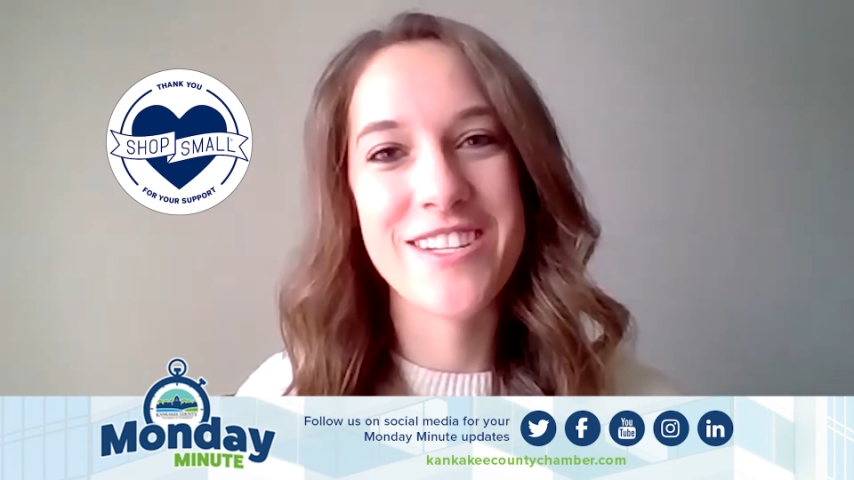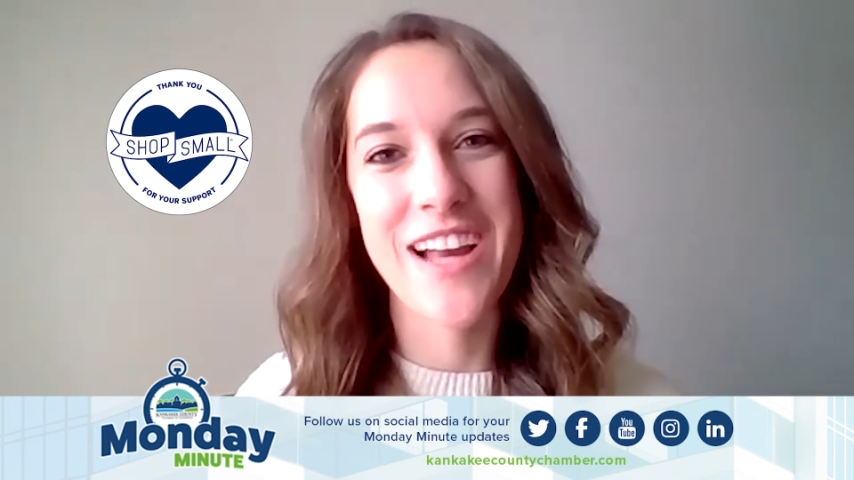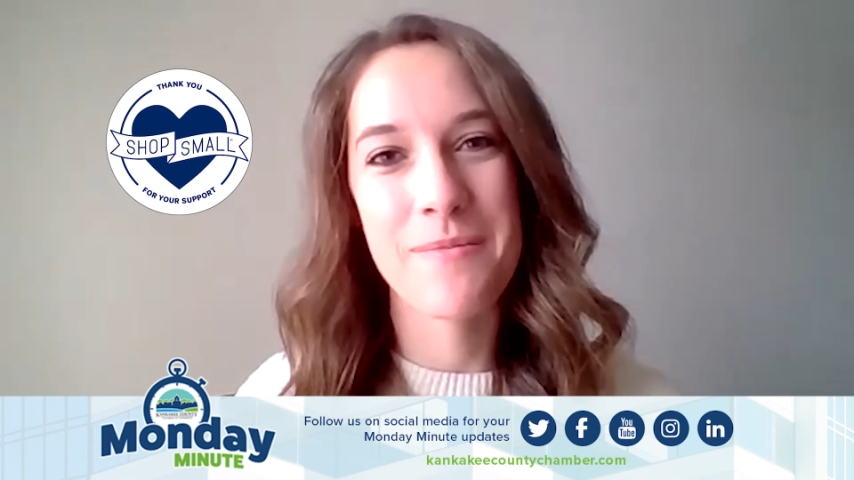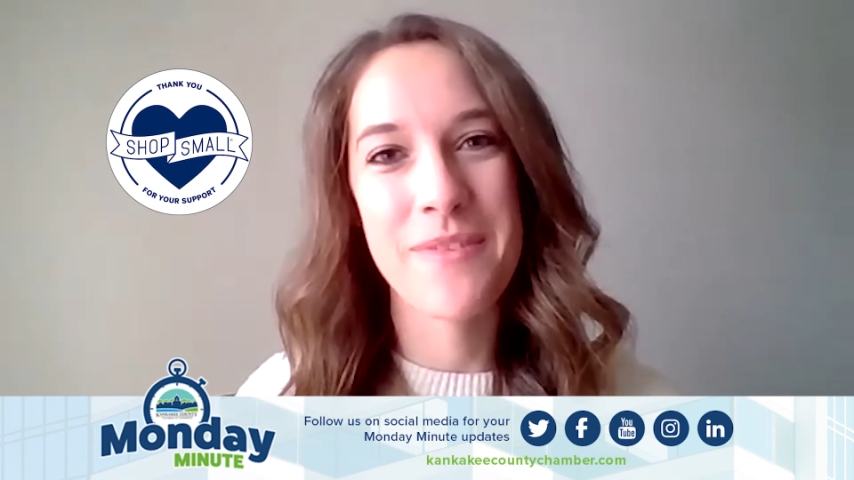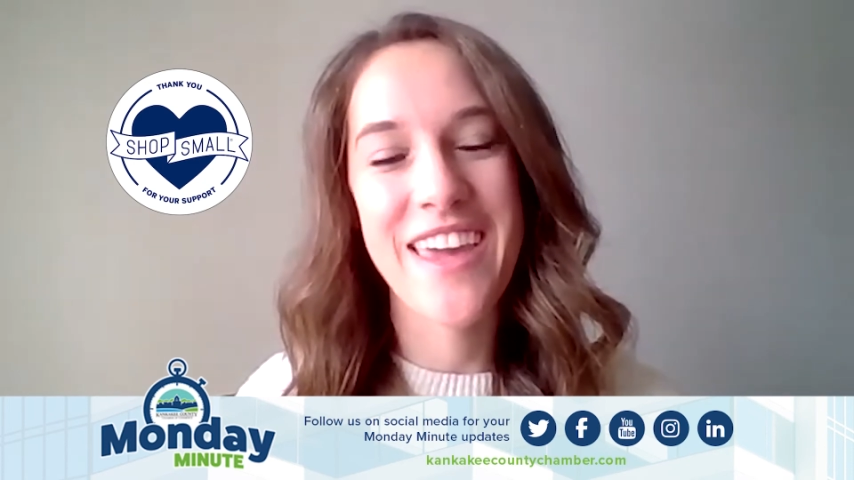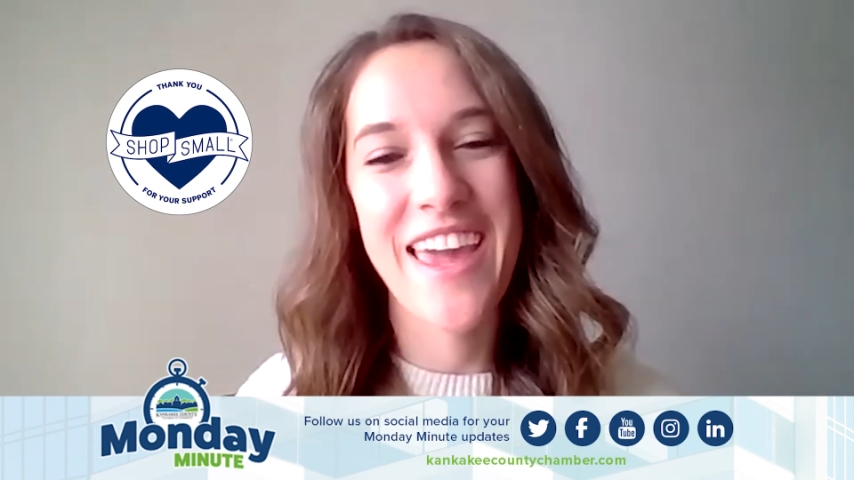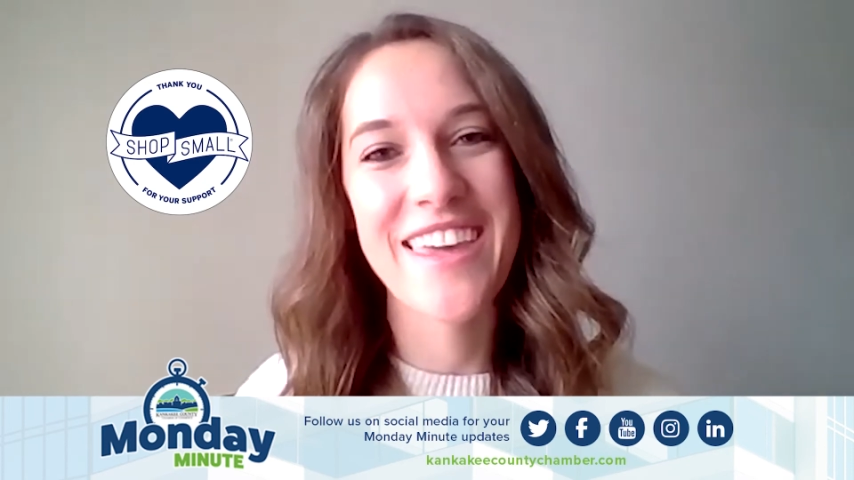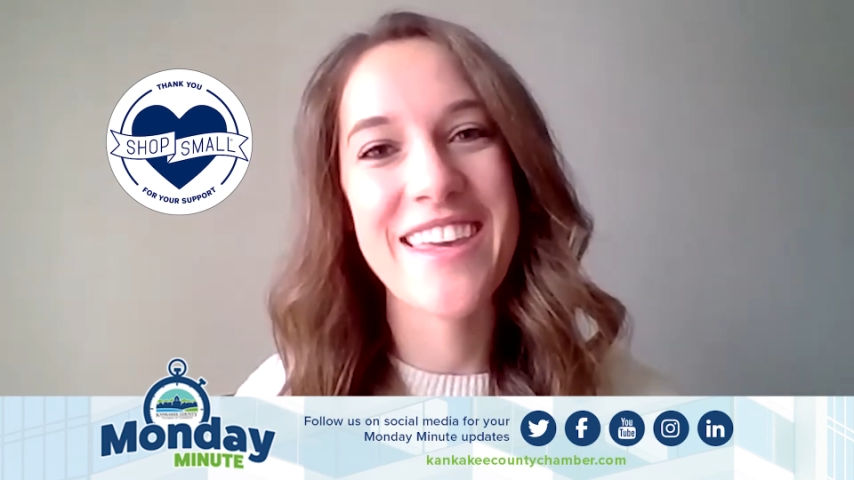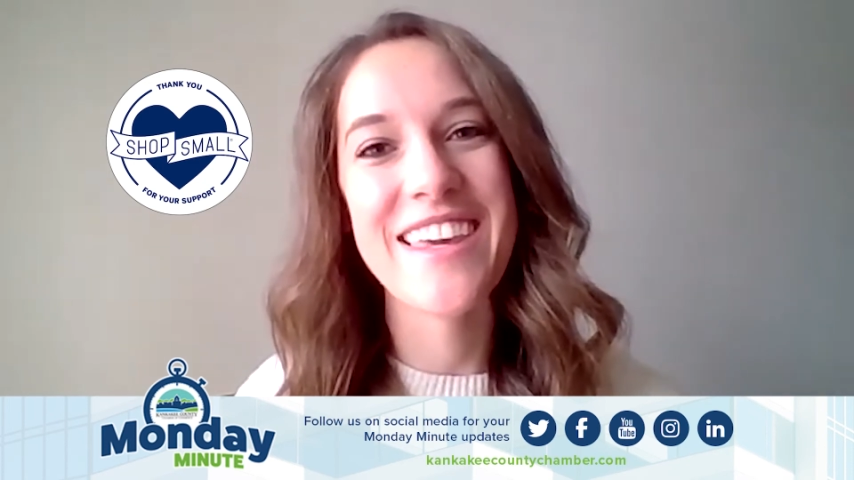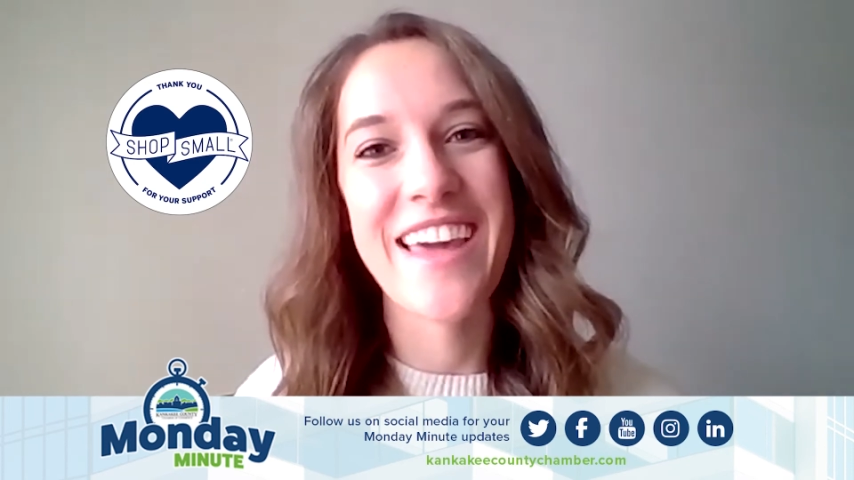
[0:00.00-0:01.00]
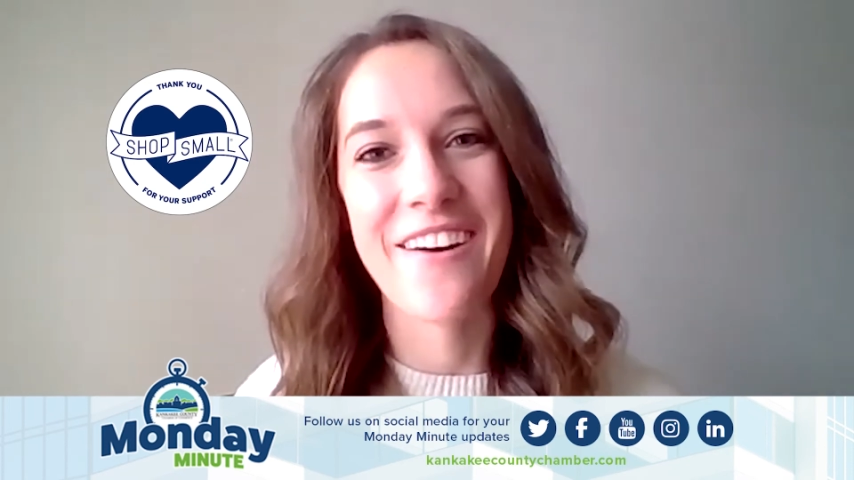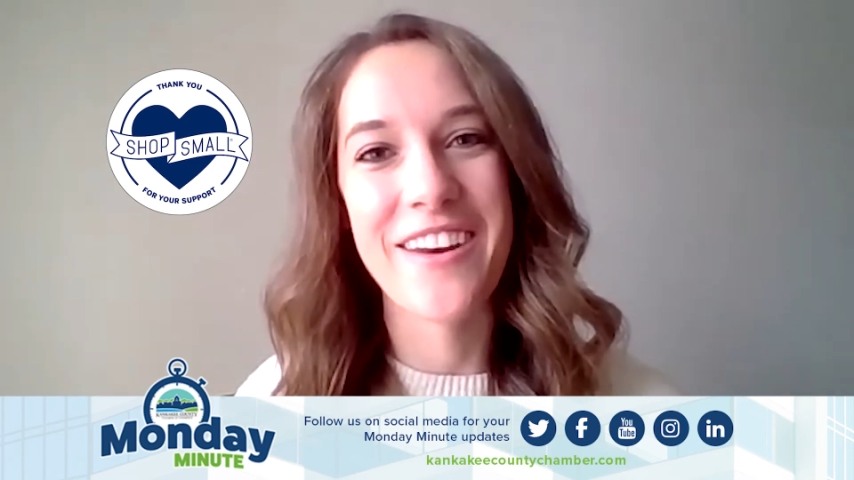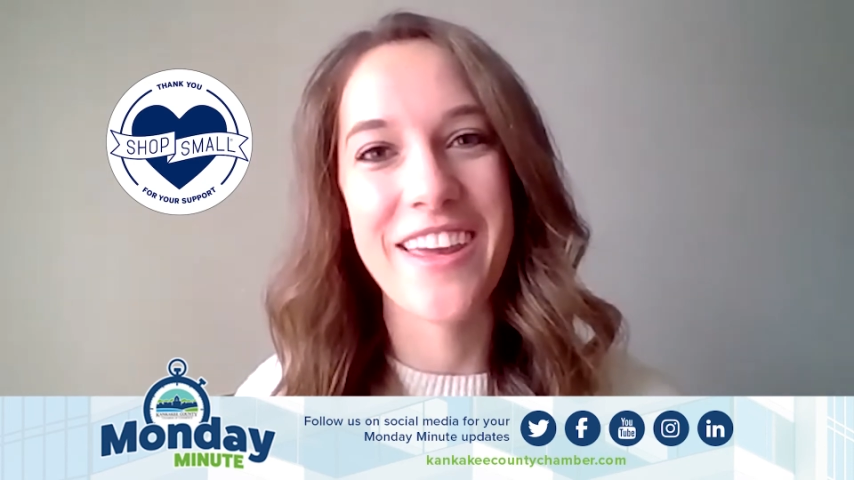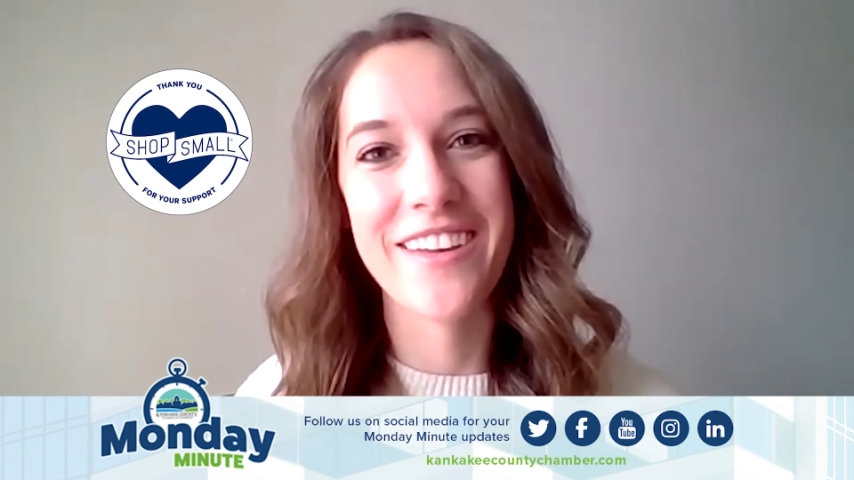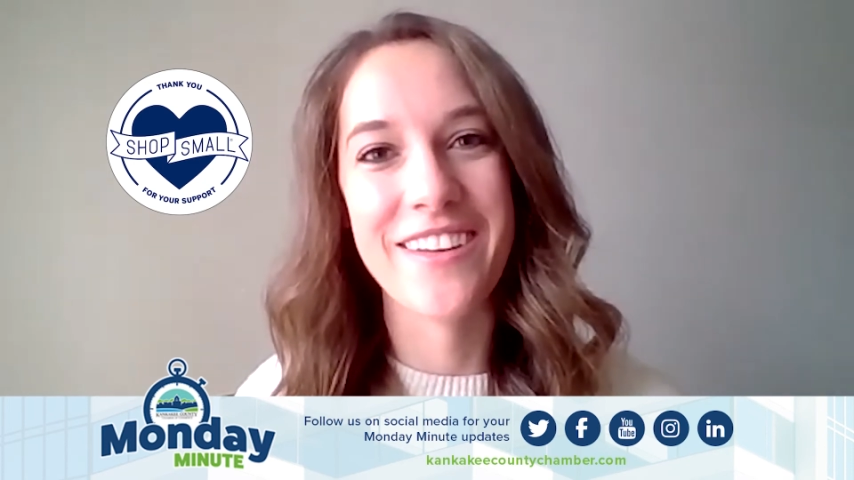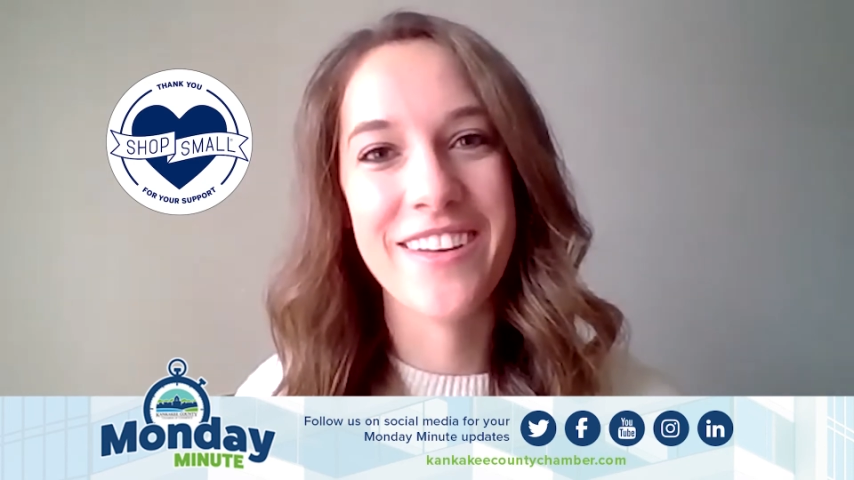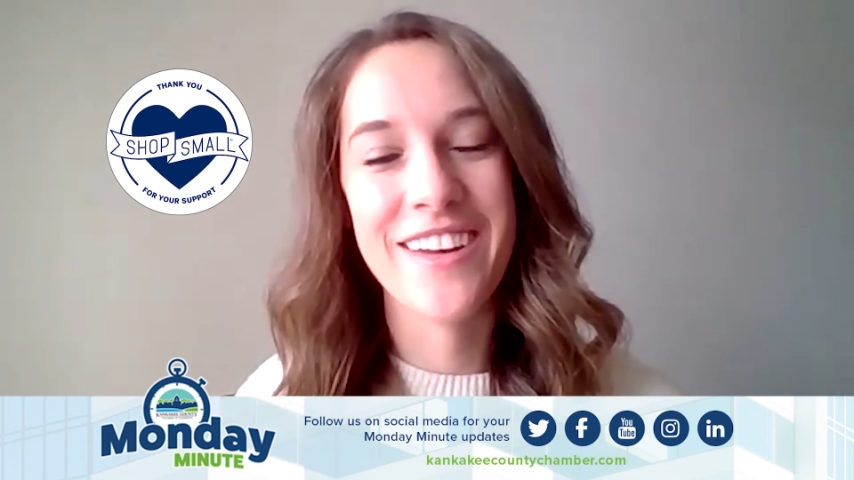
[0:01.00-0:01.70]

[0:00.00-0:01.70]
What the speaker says: shopping Kankakee County.